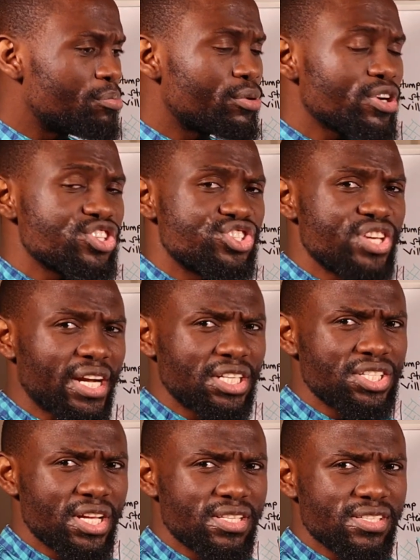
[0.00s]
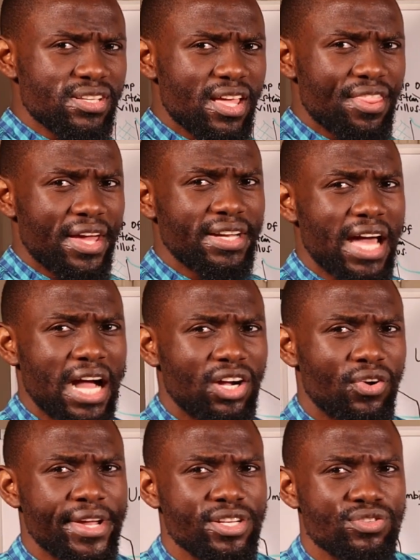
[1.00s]
be projections that
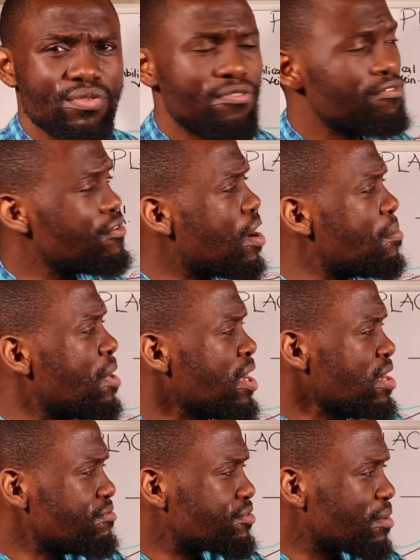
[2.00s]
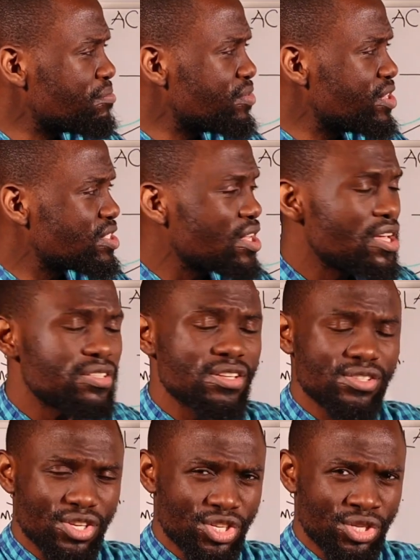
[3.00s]
are going to form from this
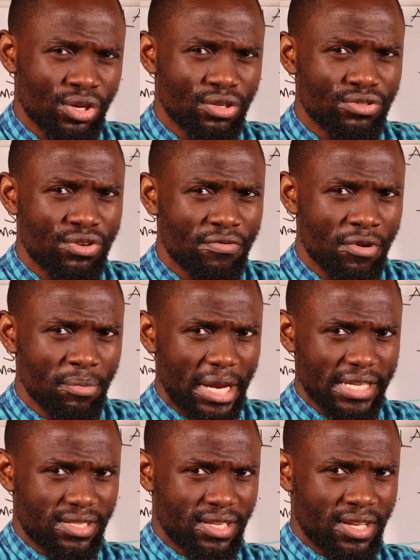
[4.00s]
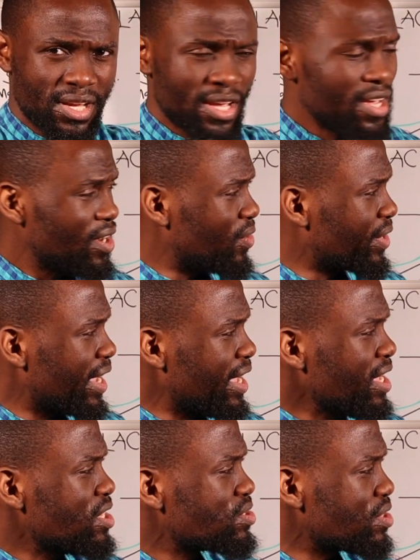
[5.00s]
syncytial trophoblast
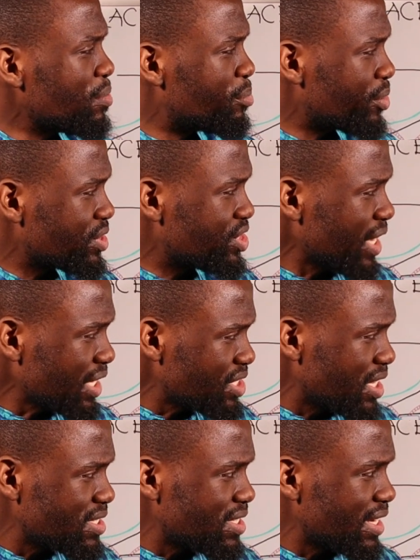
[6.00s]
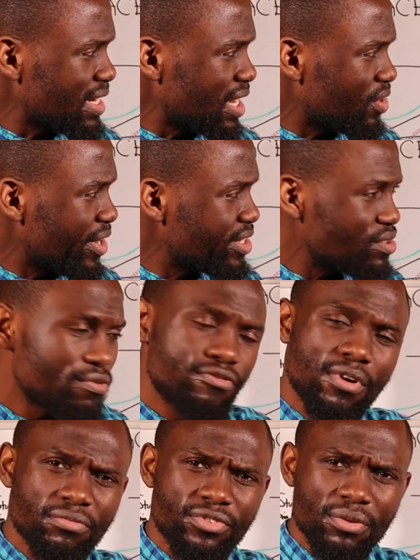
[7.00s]
Okay, so the projections that are going to
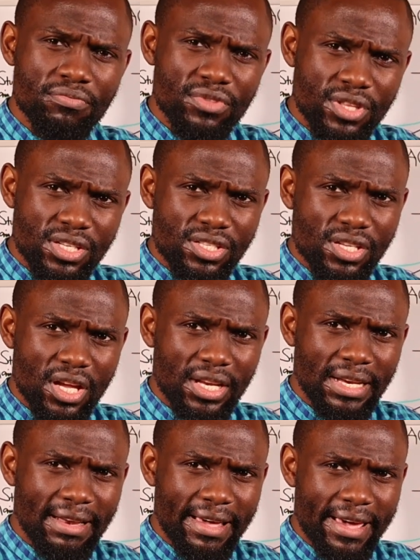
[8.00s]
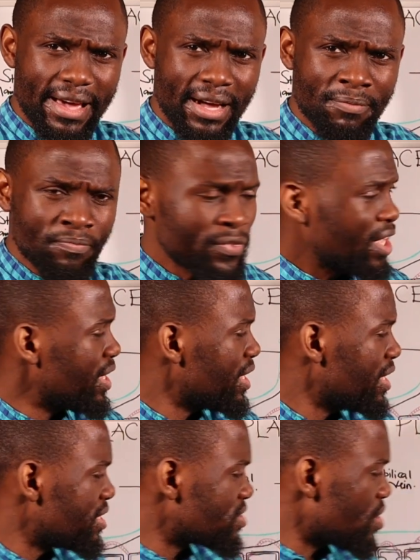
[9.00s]
form from this layer
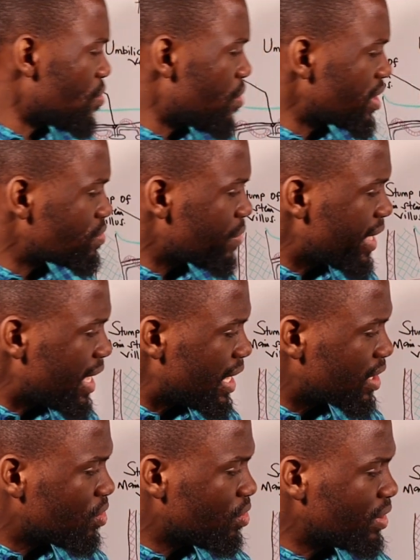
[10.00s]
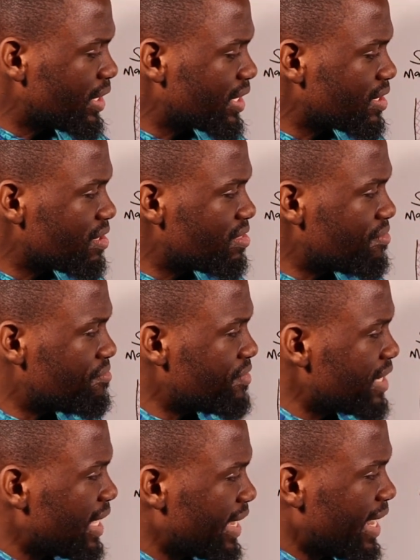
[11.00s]
is what we are calling the
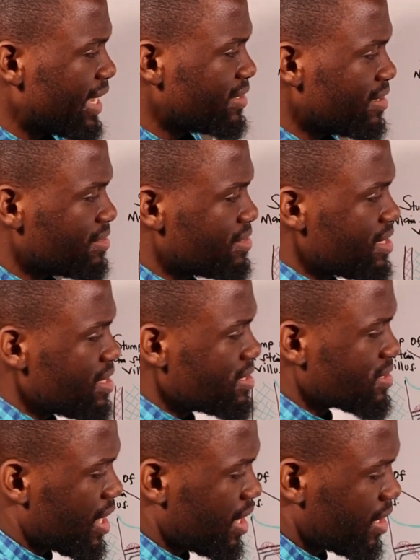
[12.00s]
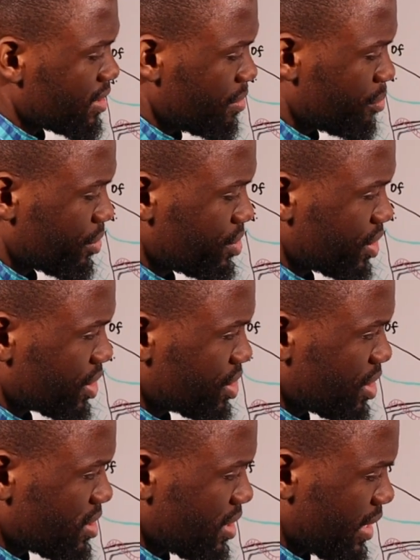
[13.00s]
villi, and these are the
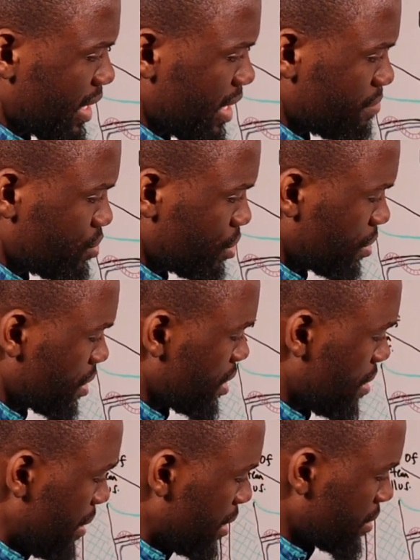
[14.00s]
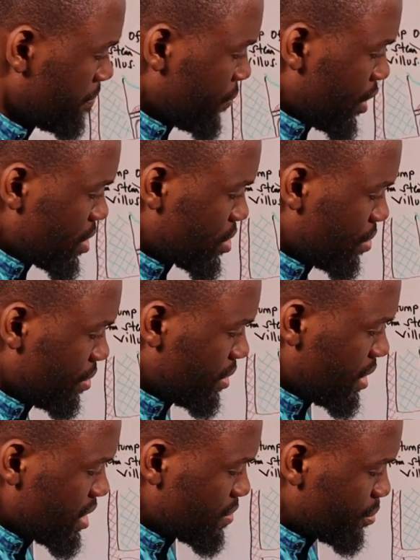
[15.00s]
projections that I am talking about. So
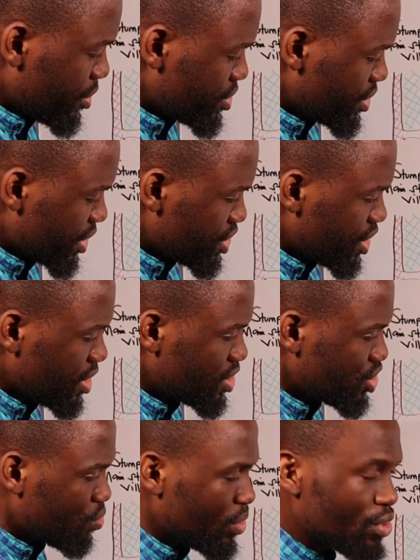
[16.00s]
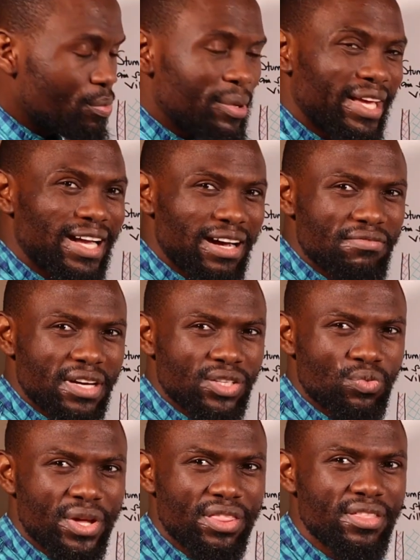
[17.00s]
these projections will be
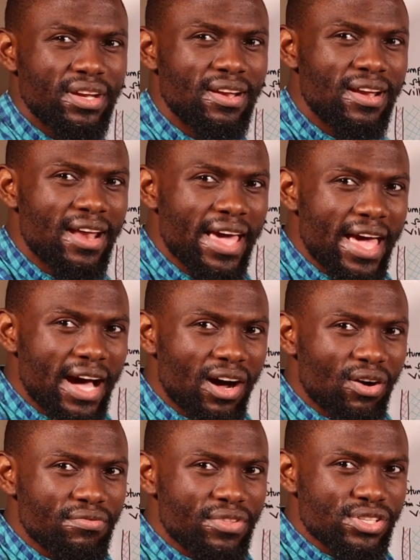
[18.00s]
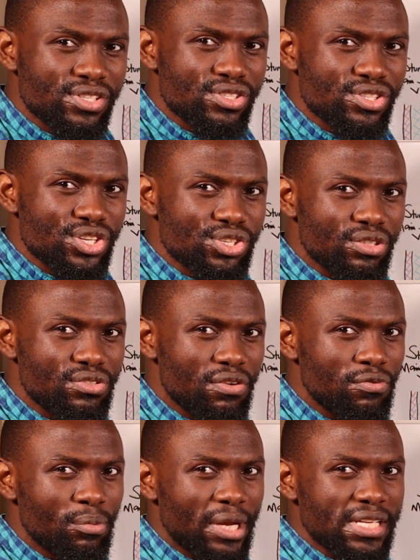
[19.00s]
covered with the layer of the syncytial
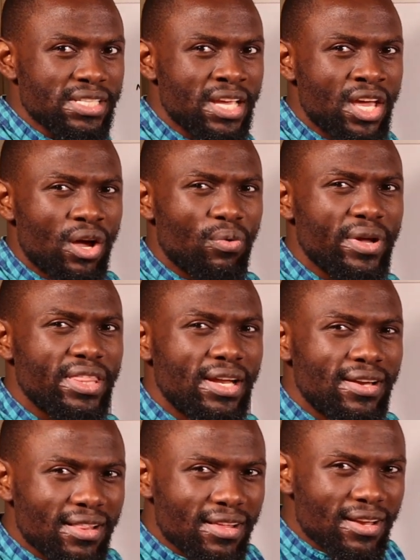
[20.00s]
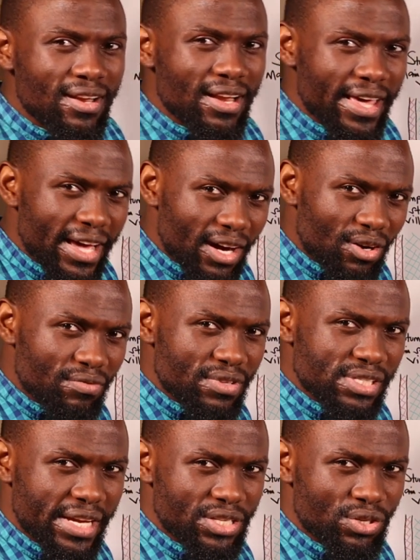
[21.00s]
trophoblast, with another layer of
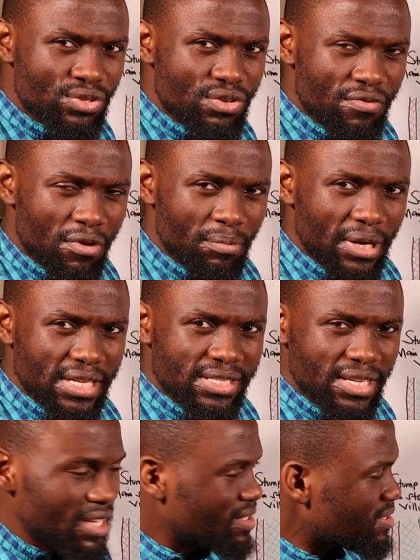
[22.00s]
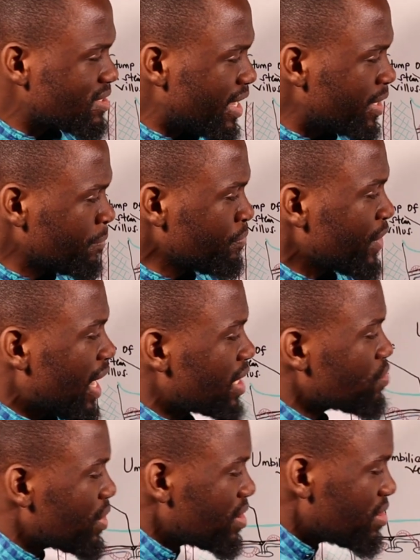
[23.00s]
the cytotrophoblast inside,
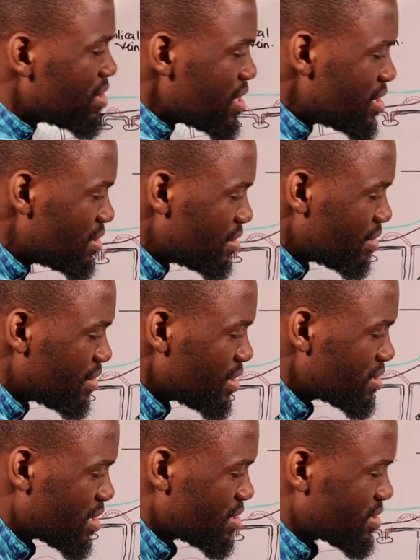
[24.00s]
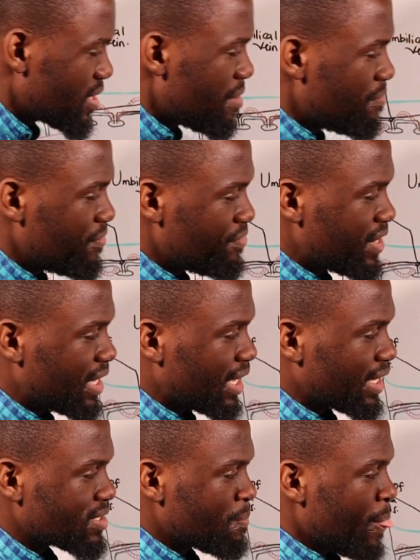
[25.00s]
and within these same villi,
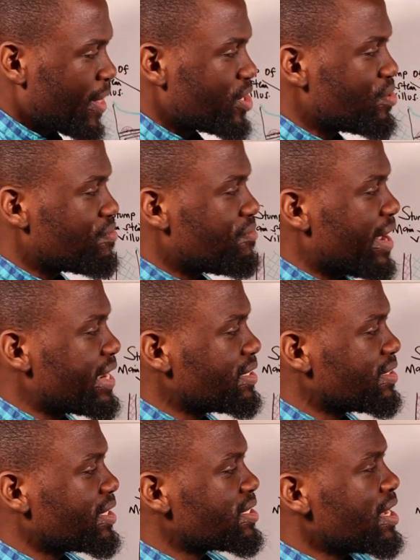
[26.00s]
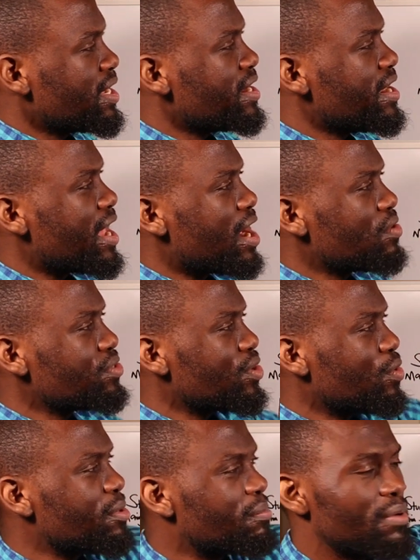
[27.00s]
you'll find that now
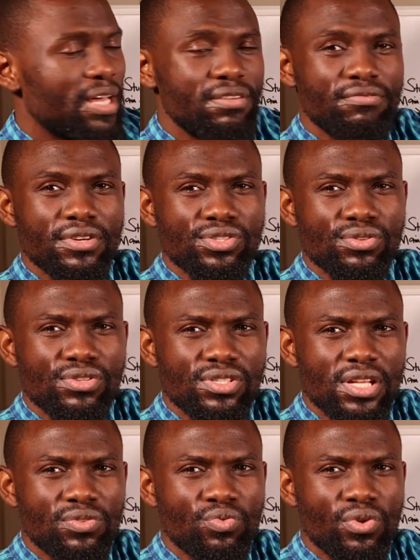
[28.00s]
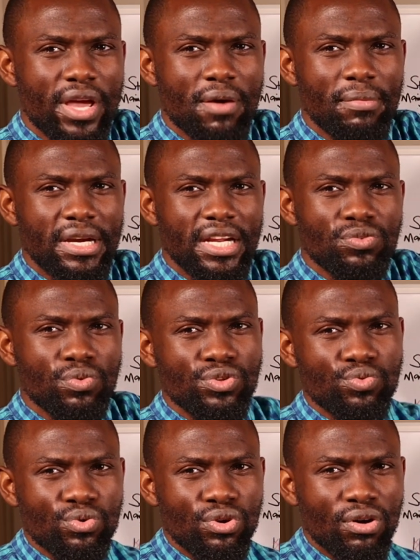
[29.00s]
there will be blood vessels that will emanate,
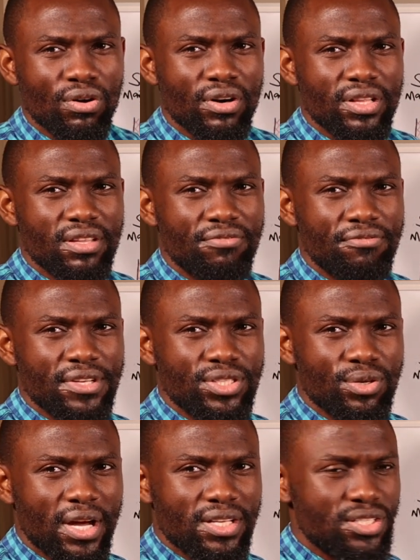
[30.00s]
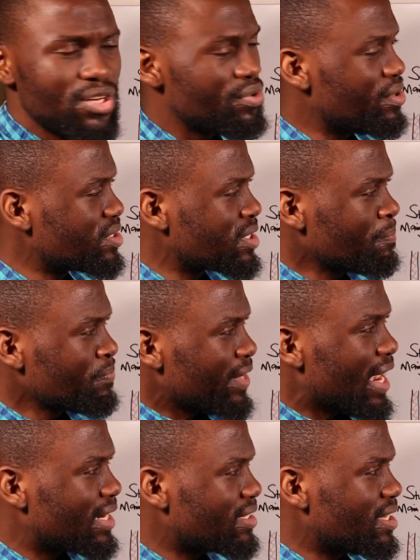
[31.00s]
which we will call the fetal arterioles
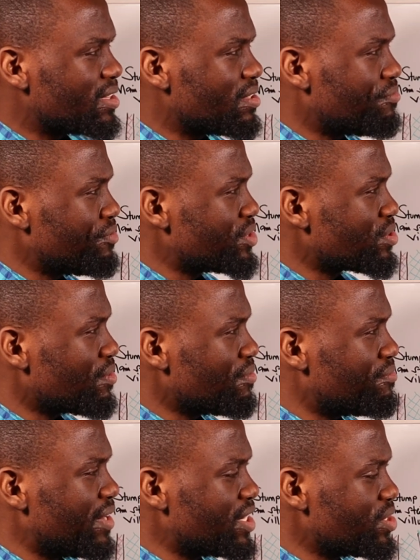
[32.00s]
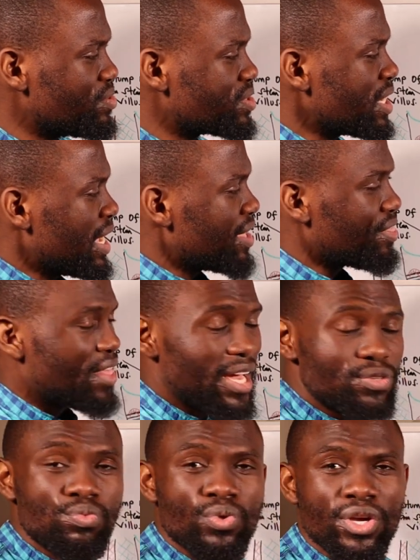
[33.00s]
and the fetal venules,
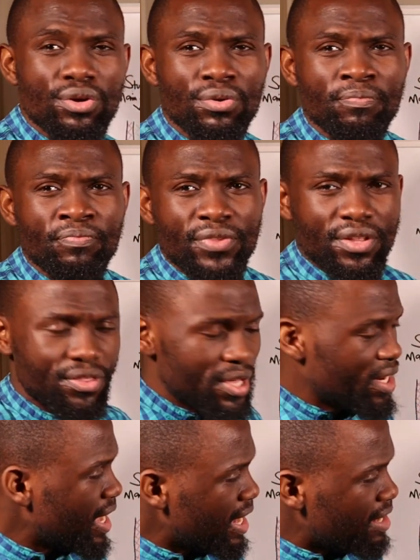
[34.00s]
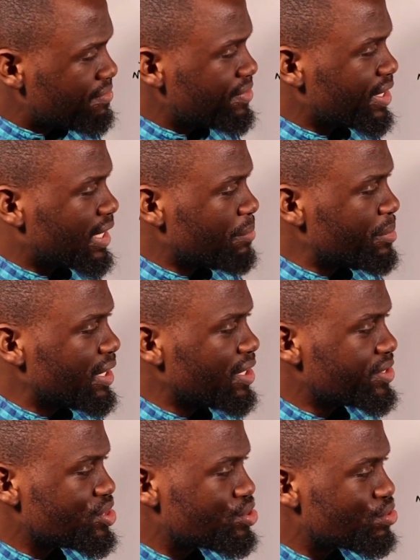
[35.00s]
that will then have have the
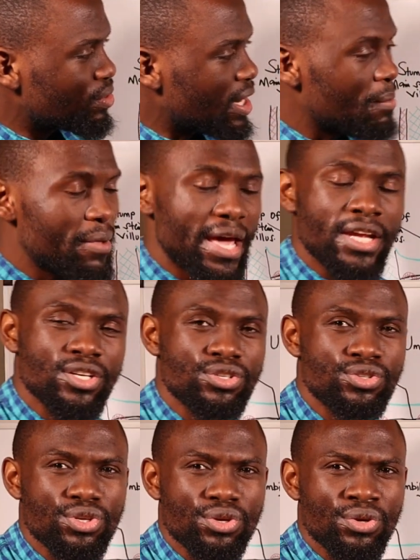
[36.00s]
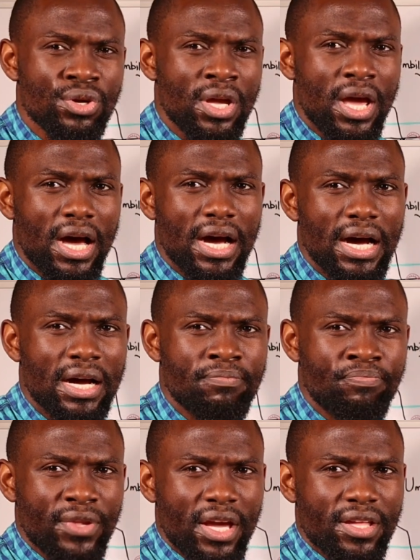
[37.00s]
capillaries to come and do
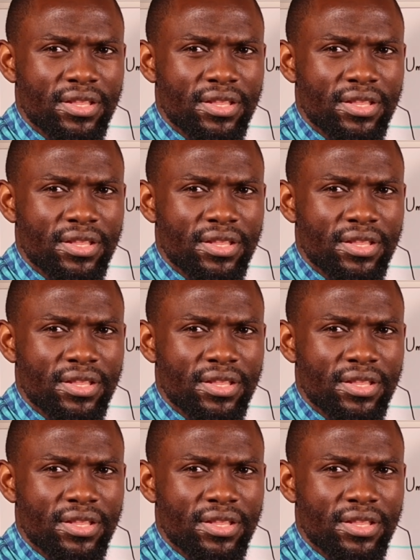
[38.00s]
uh,